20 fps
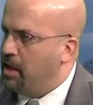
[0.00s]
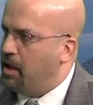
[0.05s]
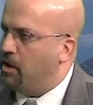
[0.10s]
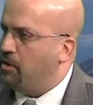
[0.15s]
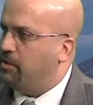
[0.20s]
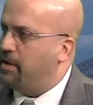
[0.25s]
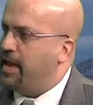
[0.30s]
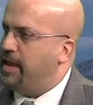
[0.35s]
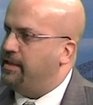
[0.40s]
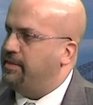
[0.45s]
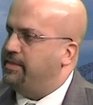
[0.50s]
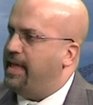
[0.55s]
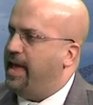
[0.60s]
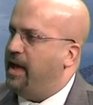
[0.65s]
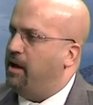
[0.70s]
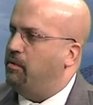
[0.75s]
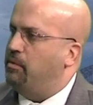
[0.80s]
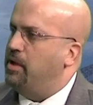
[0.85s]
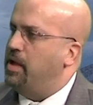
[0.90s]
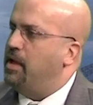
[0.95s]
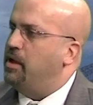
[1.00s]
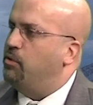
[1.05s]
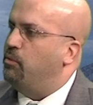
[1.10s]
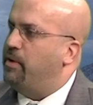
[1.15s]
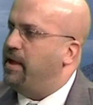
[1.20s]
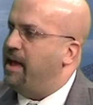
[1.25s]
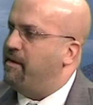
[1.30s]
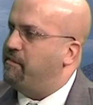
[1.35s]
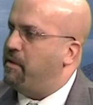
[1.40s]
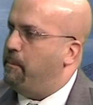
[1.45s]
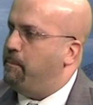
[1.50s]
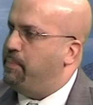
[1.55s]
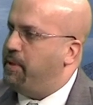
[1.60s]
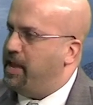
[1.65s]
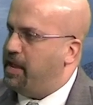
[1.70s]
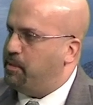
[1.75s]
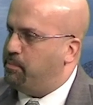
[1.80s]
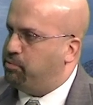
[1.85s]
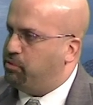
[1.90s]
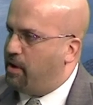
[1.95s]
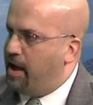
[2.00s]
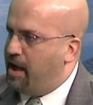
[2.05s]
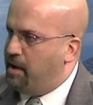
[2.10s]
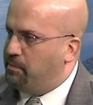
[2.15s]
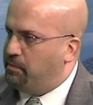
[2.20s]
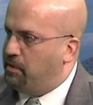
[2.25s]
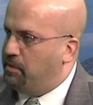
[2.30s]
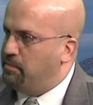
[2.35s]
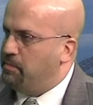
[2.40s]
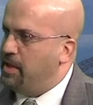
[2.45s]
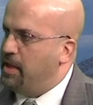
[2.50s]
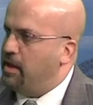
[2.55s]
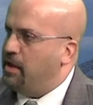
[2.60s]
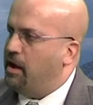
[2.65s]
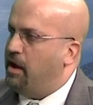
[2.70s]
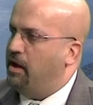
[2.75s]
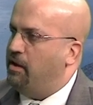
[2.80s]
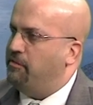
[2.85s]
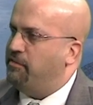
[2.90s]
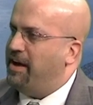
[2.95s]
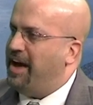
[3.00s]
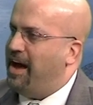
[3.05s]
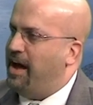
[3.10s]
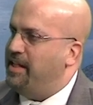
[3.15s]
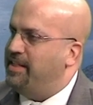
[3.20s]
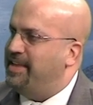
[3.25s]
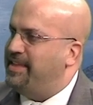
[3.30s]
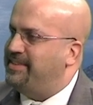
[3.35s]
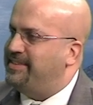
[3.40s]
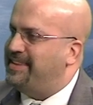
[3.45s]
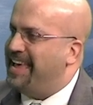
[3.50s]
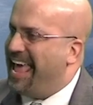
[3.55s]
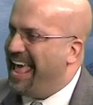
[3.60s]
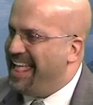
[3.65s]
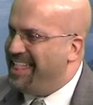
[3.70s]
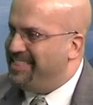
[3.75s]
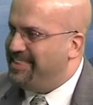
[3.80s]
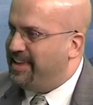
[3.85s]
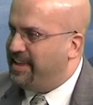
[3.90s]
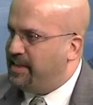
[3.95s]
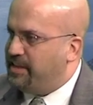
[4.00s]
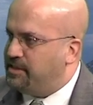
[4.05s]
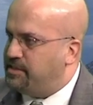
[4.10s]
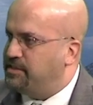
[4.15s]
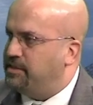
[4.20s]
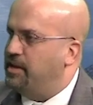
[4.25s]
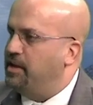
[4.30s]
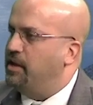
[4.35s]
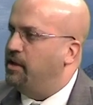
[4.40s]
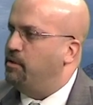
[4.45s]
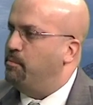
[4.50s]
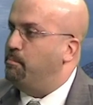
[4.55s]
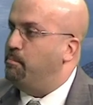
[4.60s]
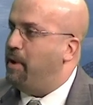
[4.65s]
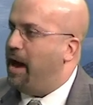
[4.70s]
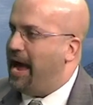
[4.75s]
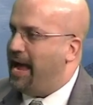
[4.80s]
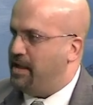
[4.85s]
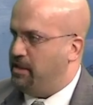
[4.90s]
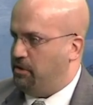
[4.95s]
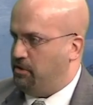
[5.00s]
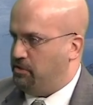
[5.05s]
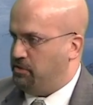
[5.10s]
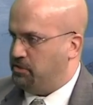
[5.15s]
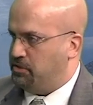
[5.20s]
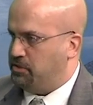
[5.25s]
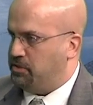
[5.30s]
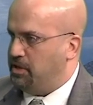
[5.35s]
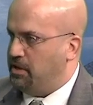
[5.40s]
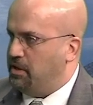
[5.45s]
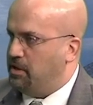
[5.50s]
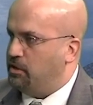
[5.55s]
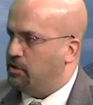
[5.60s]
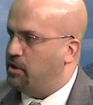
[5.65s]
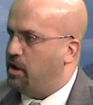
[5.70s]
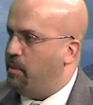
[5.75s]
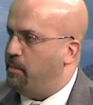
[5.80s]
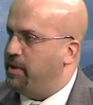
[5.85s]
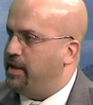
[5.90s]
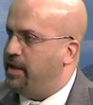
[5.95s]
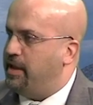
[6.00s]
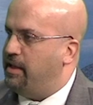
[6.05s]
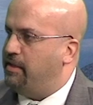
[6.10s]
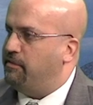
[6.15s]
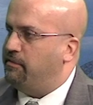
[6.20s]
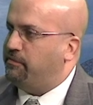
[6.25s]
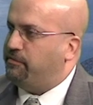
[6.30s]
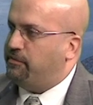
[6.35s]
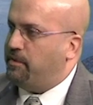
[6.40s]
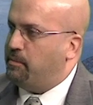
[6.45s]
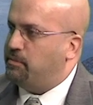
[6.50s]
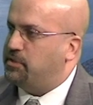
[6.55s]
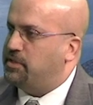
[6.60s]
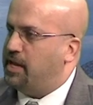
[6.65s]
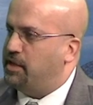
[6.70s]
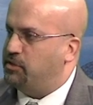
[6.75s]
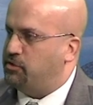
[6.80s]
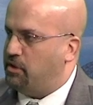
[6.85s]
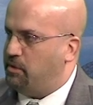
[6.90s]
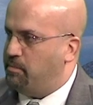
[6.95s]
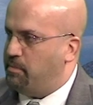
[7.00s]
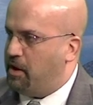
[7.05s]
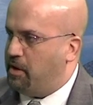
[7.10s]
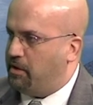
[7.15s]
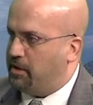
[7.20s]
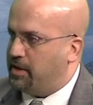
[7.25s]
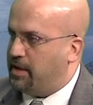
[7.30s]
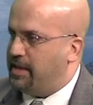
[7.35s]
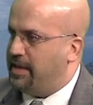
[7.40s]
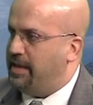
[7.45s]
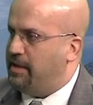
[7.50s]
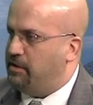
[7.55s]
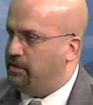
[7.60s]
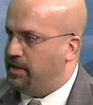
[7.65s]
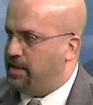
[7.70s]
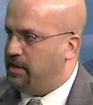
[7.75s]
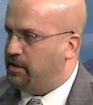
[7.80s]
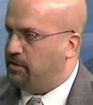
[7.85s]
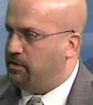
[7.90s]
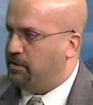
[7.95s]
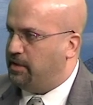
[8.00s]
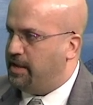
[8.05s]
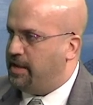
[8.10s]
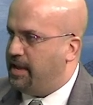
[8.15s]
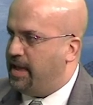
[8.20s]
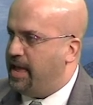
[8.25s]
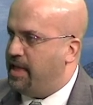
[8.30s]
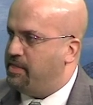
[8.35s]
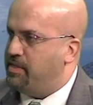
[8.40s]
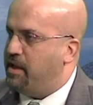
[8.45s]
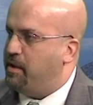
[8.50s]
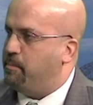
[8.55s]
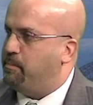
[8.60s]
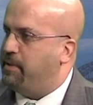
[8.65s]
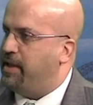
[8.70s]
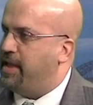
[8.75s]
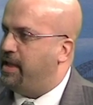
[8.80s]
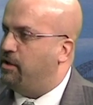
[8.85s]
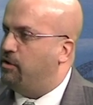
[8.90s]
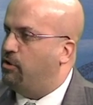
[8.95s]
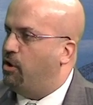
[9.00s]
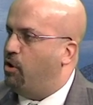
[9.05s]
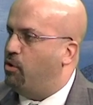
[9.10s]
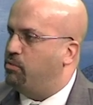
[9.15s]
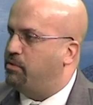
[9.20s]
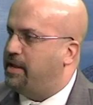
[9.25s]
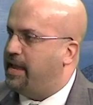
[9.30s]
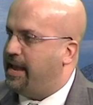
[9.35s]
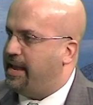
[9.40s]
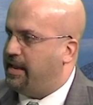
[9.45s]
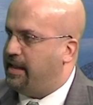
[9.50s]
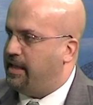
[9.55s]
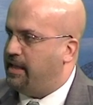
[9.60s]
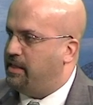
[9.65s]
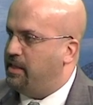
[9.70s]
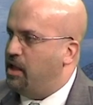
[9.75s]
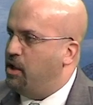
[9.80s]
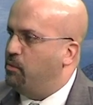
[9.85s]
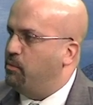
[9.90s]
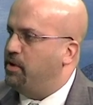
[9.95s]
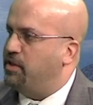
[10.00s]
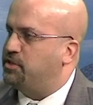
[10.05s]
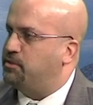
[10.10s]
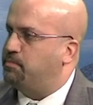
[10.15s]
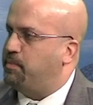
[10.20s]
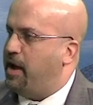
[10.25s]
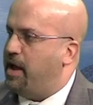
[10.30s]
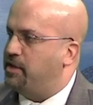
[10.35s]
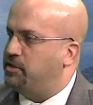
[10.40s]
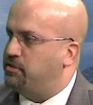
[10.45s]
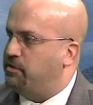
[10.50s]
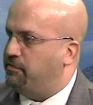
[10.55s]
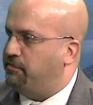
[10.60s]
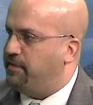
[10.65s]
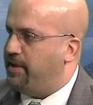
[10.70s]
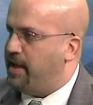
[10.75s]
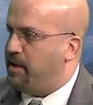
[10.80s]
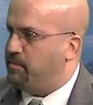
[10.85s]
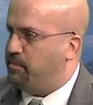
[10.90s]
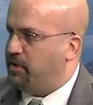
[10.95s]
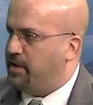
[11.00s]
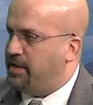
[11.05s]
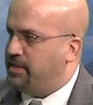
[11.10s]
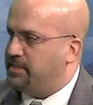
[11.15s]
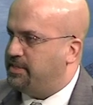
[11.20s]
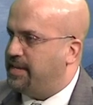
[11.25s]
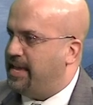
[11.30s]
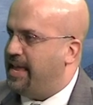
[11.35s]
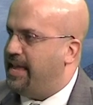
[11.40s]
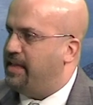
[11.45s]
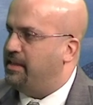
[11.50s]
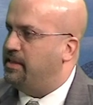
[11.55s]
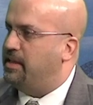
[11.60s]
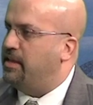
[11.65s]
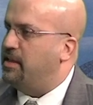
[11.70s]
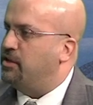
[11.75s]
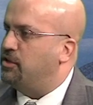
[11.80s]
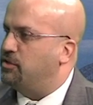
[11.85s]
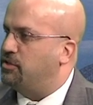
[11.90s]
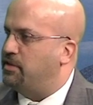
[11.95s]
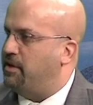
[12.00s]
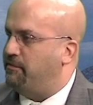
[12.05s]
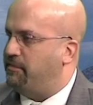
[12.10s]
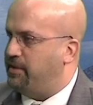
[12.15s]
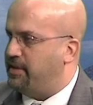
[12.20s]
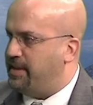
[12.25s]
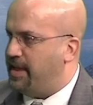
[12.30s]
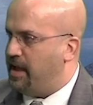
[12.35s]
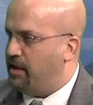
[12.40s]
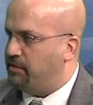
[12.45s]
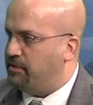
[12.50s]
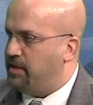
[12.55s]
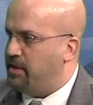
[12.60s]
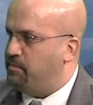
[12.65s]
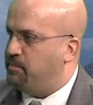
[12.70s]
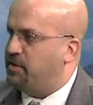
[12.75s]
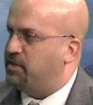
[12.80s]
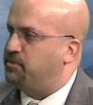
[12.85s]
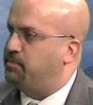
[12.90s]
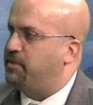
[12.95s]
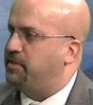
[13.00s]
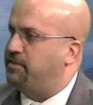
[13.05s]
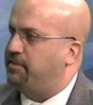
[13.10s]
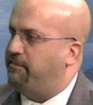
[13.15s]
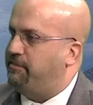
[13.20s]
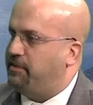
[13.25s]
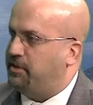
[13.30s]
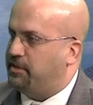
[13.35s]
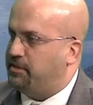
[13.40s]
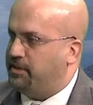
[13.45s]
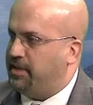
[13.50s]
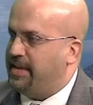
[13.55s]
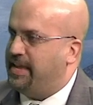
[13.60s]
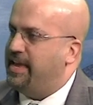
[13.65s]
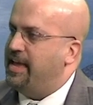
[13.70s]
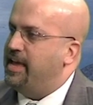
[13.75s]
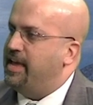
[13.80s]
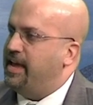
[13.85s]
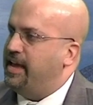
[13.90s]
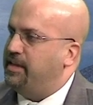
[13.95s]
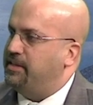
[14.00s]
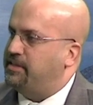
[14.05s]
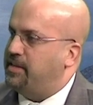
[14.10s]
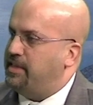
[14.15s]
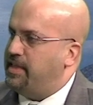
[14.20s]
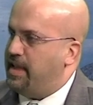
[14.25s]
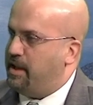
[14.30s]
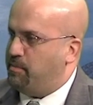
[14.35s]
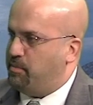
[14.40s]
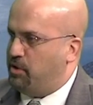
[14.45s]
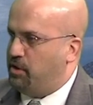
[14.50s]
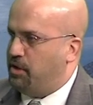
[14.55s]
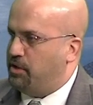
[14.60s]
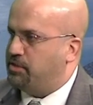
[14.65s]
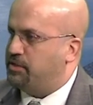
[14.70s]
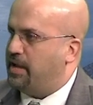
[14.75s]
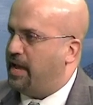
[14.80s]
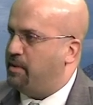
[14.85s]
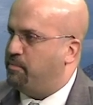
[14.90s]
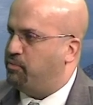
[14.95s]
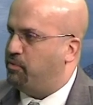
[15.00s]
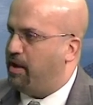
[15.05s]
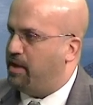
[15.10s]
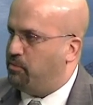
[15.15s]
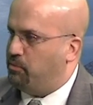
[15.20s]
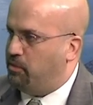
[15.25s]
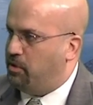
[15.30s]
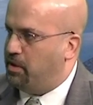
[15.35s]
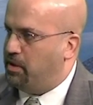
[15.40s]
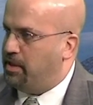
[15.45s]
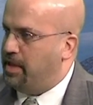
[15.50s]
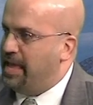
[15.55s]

Okay, now we have a big problem of unintended minors coming in from Central America illegally, and they're being located with sponsor families in Suffolk County, but specifically into neighborhoods like Brentwood